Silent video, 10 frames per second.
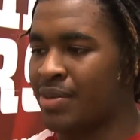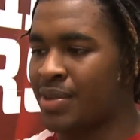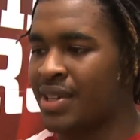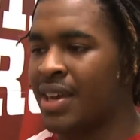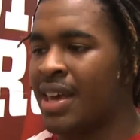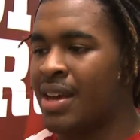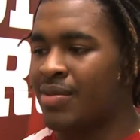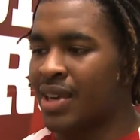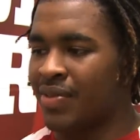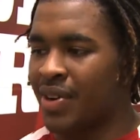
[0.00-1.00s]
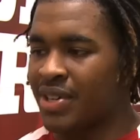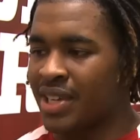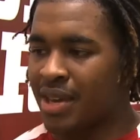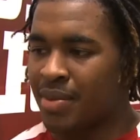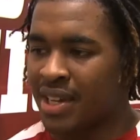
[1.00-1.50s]
on me when I first
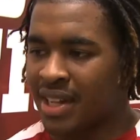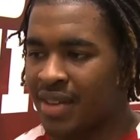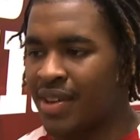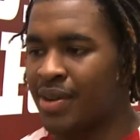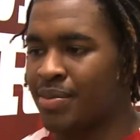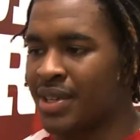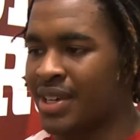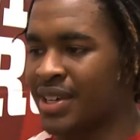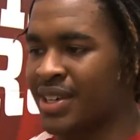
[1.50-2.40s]
came in. They've helped me